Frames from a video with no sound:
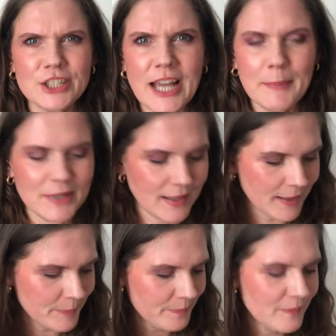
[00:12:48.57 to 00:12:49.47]

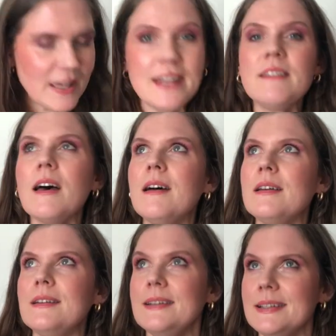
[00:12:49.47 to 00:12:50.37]
happening
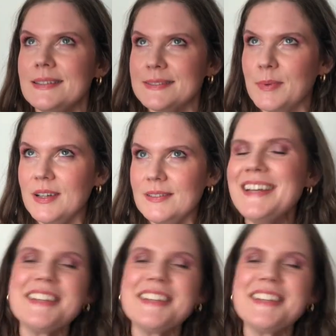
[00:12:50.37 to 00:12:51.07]
internally as well.